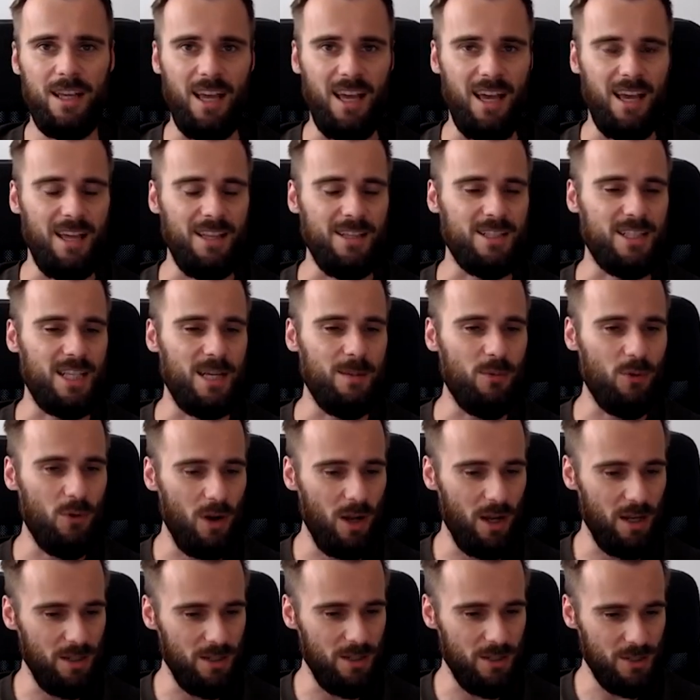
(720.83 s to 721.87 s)
and
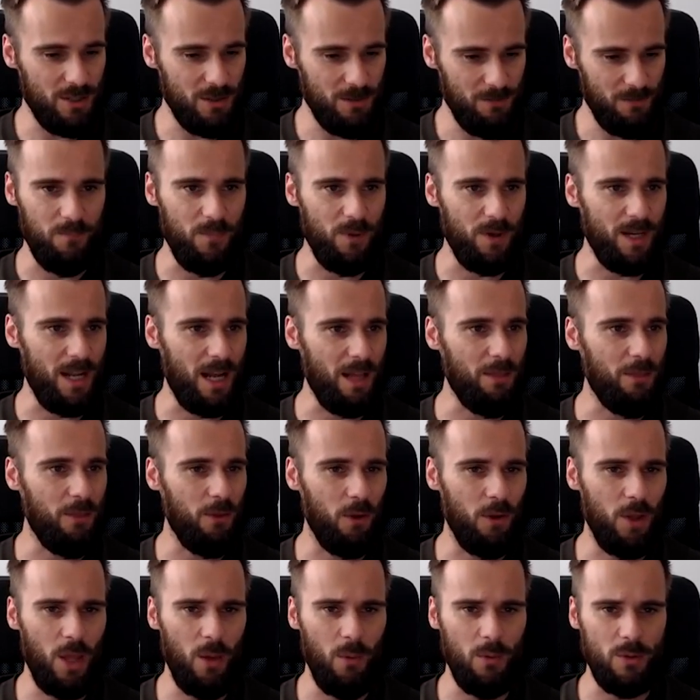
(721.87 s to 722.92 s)
samurais, but I
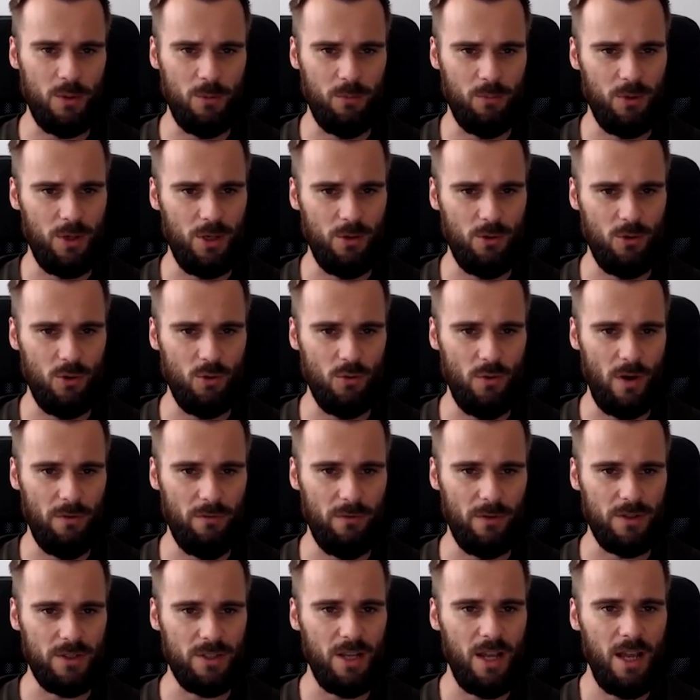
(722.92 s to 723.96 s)
thought that was a pretty cool
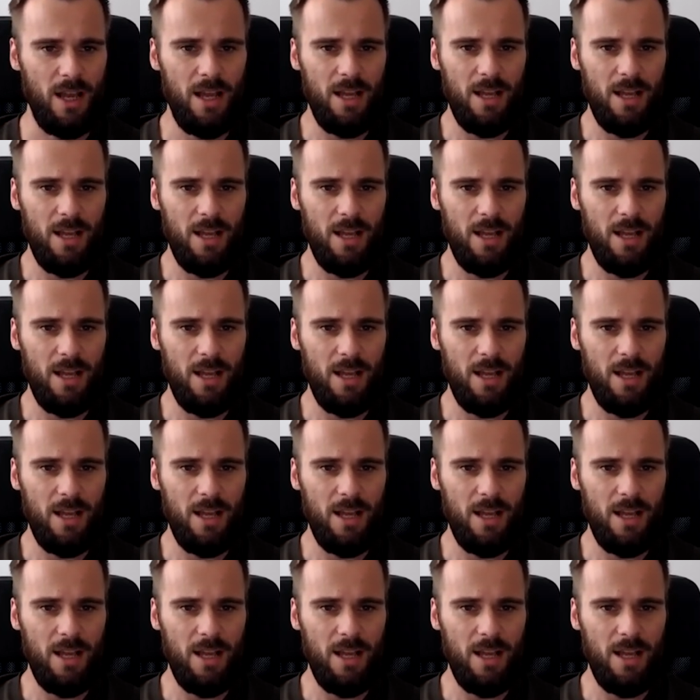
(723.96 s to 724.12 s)
reference.